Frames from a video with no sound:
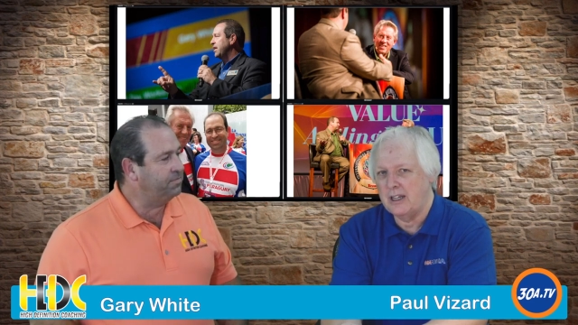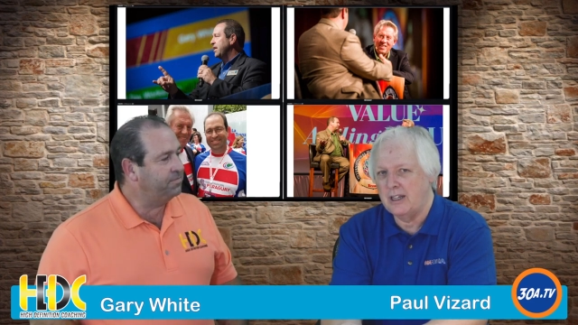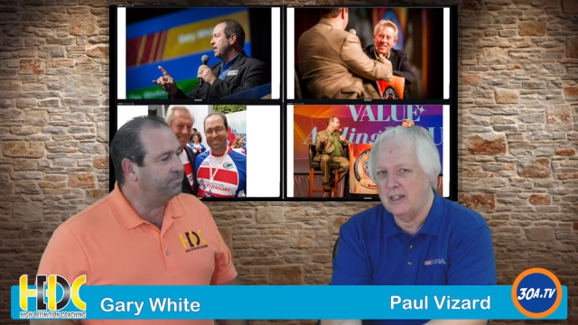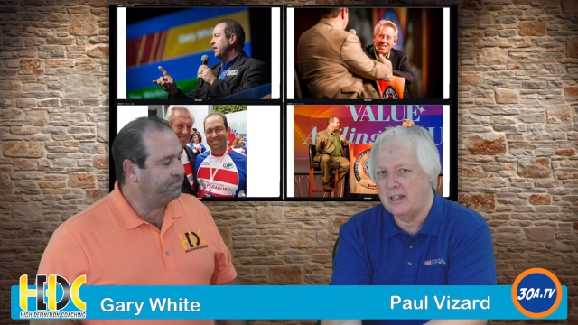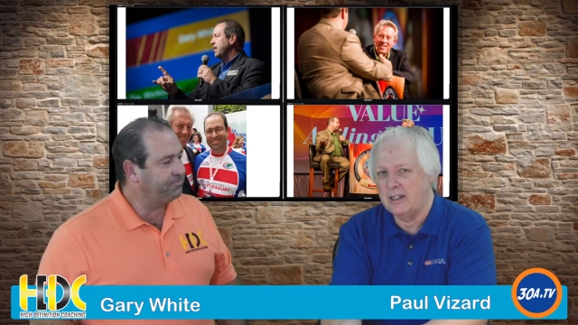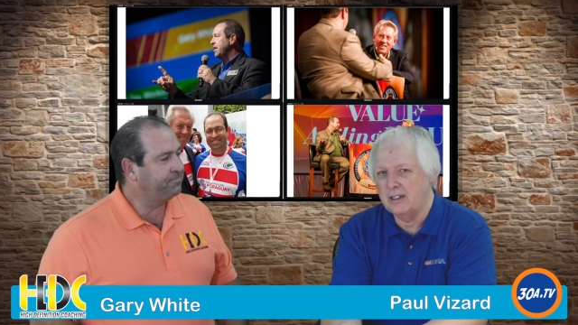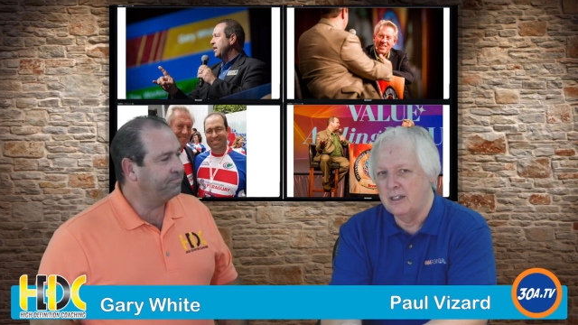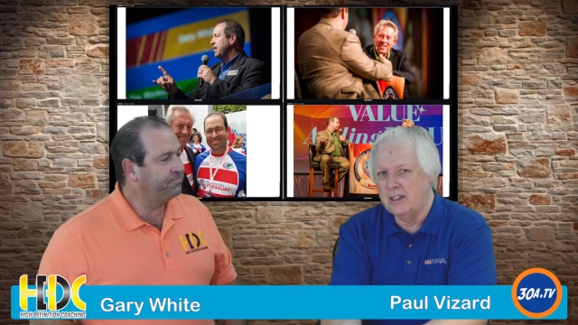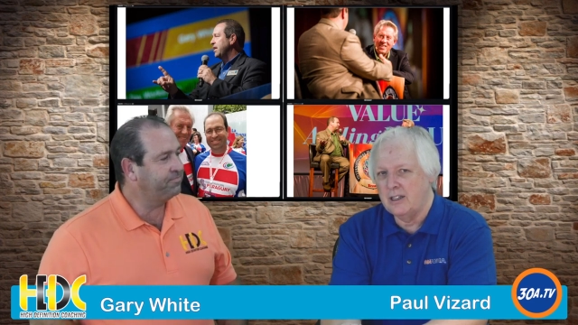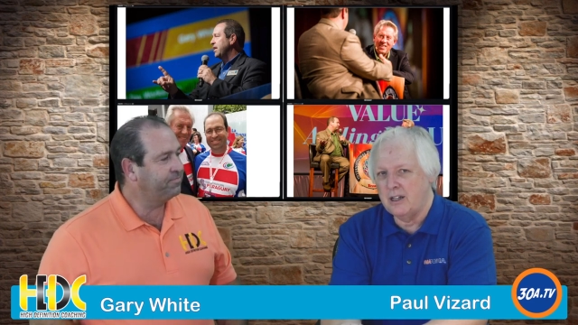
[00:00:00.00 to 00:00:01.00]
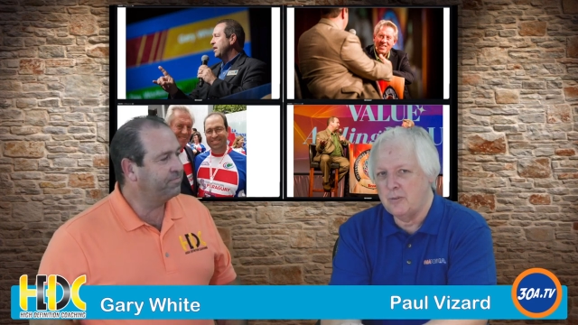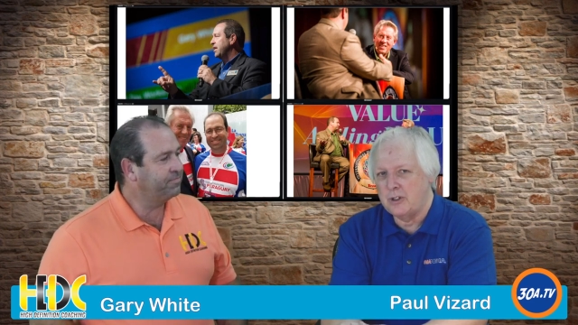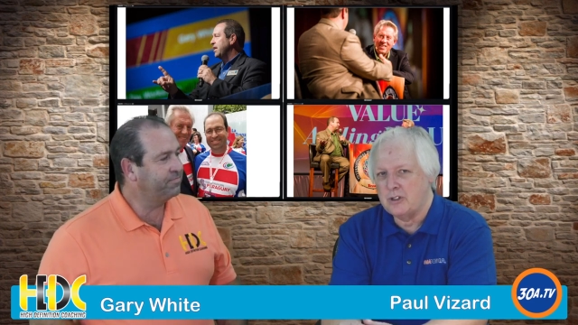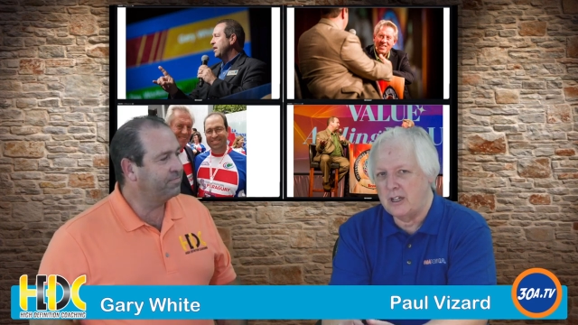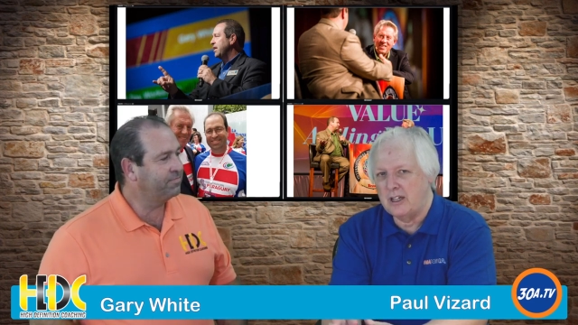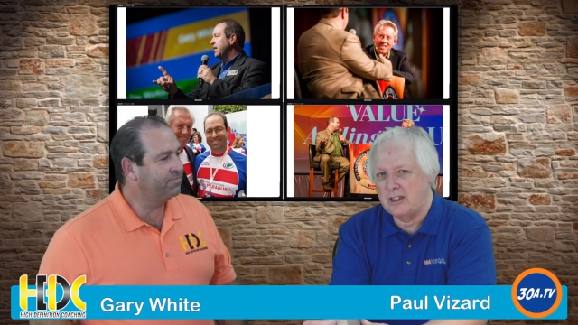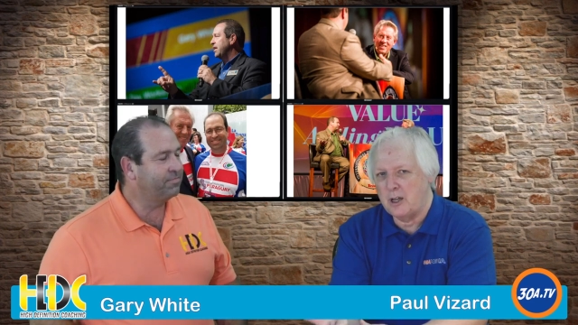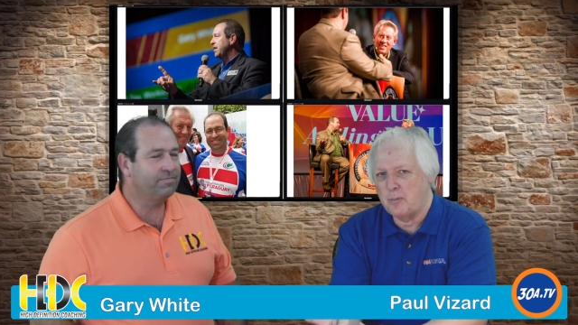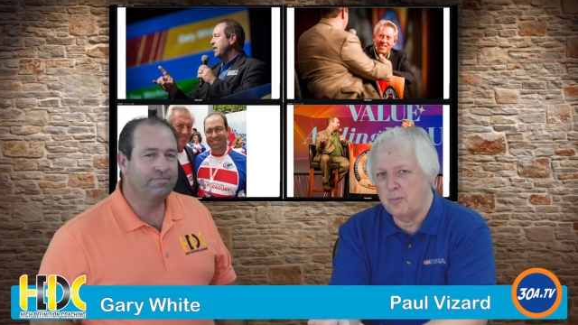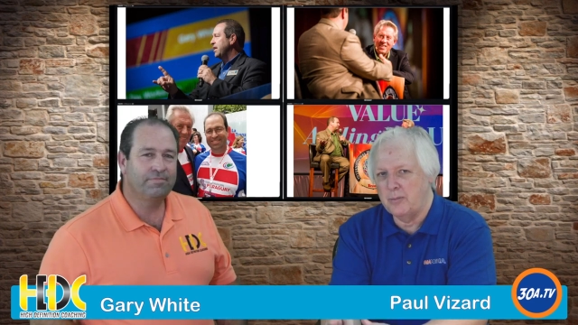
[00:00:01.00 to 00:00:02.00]
Speaker 1: And uh, I was looking at that
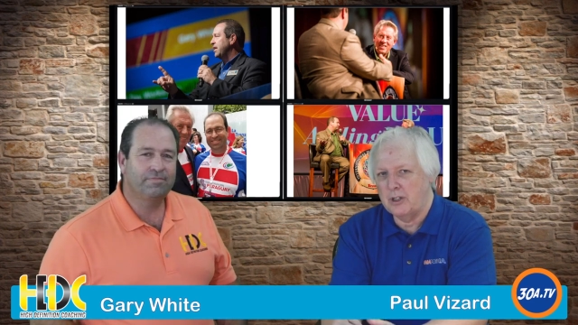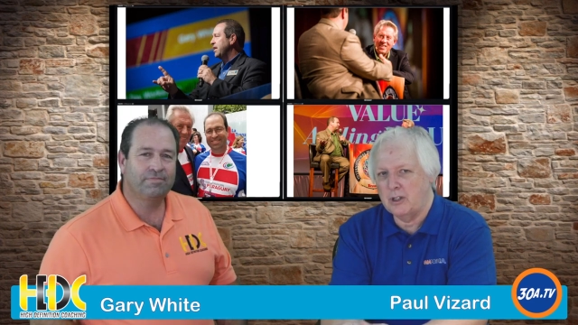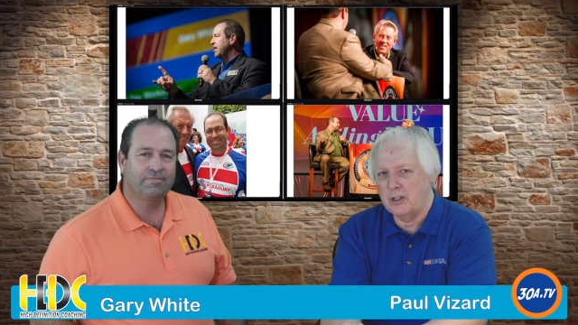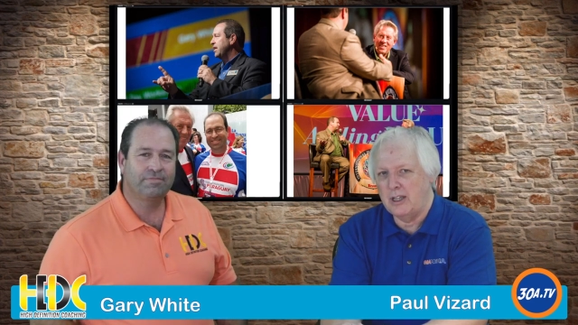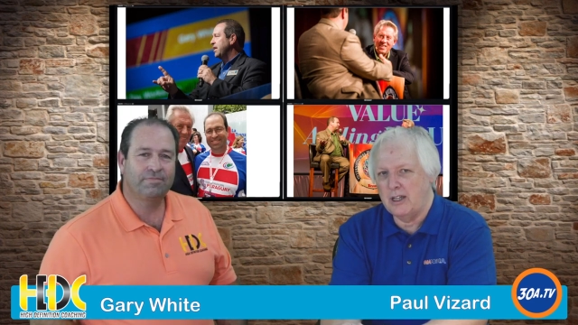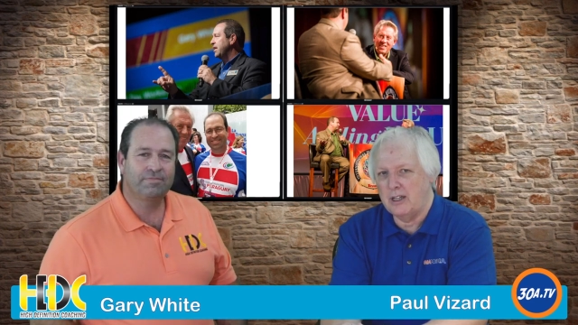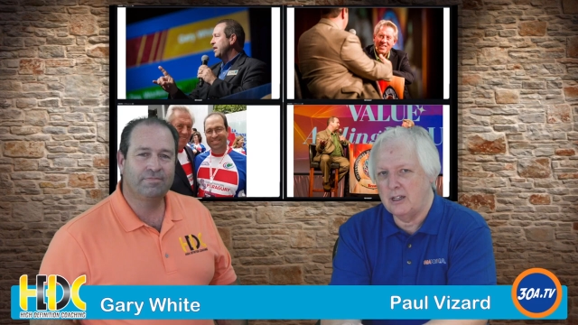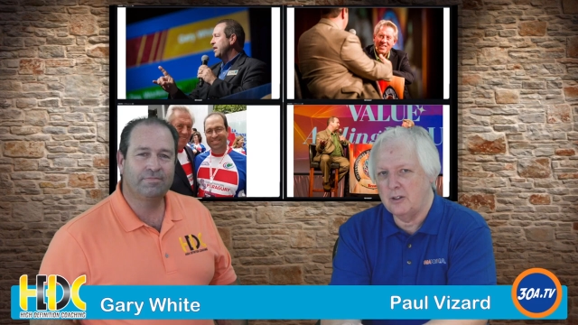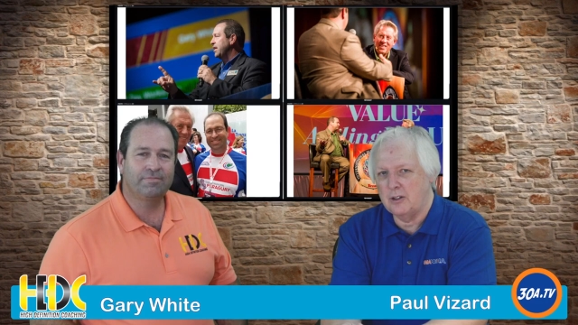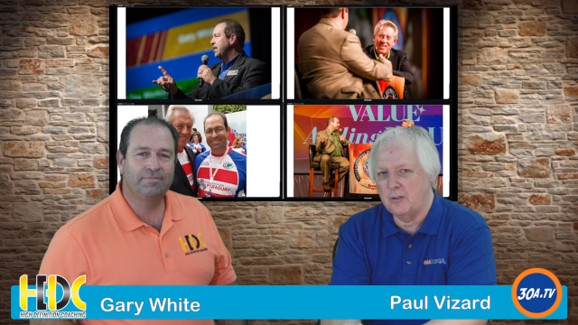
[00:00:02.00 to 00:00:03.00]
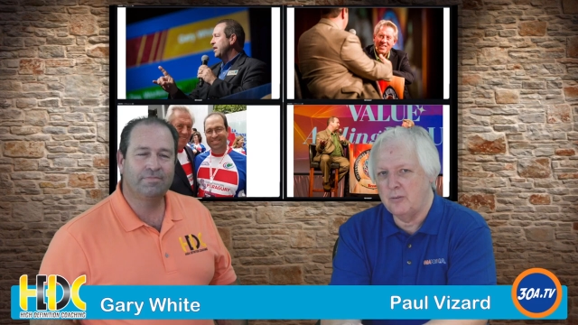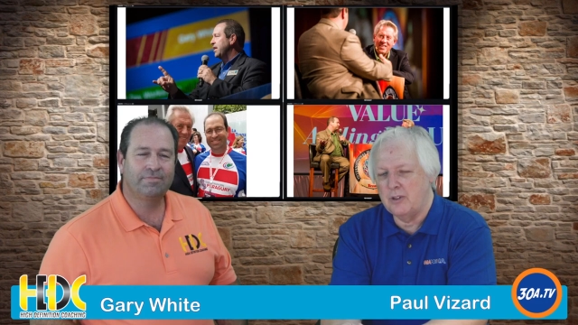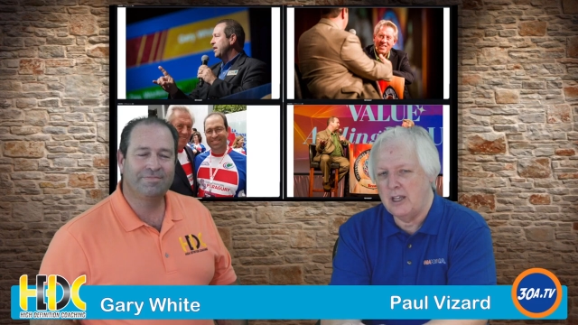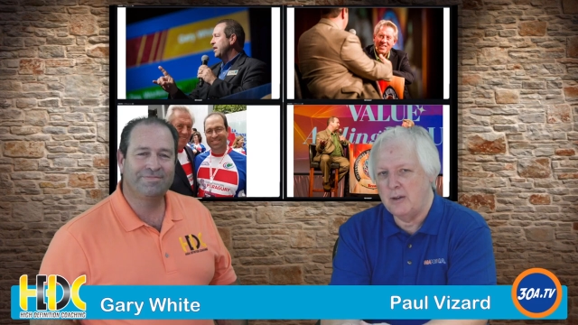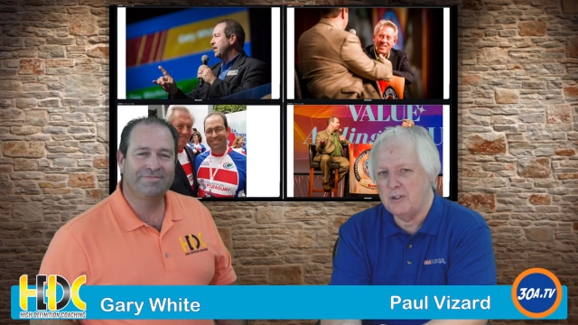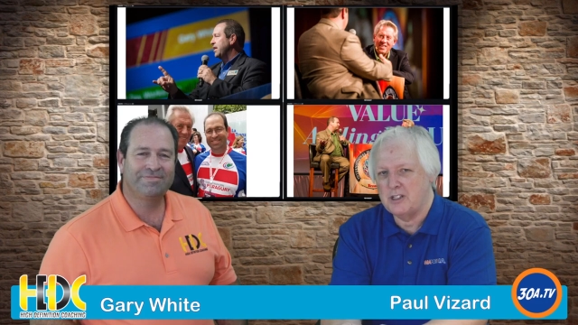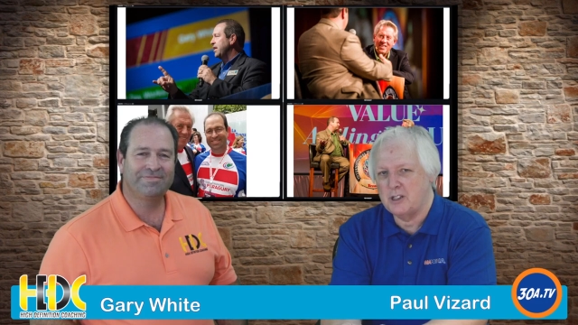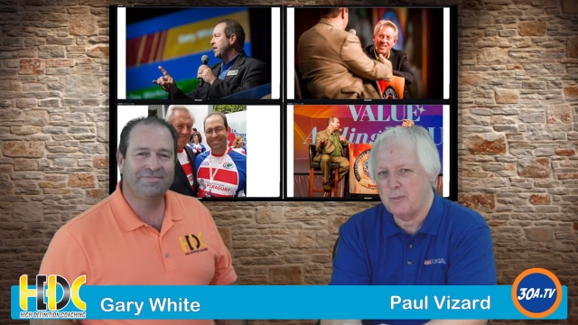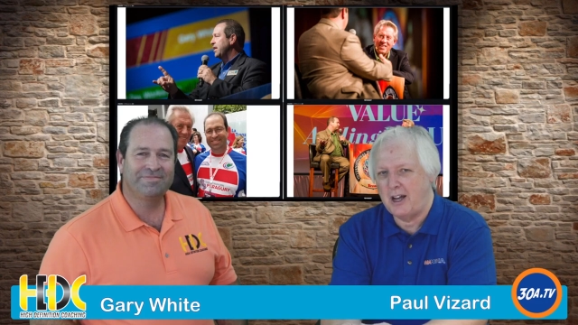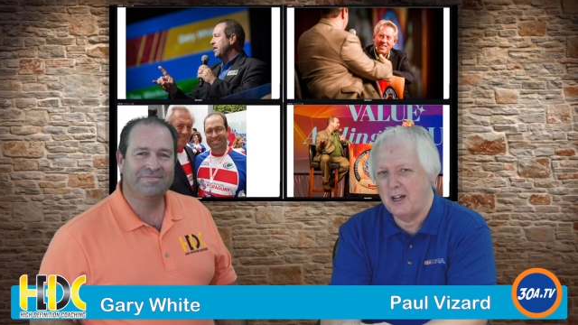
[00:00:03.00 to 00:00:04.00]
the the, uh, the, the image that's
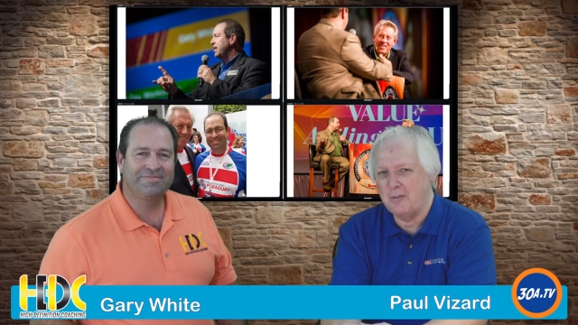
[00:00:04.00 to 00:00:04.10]
behind my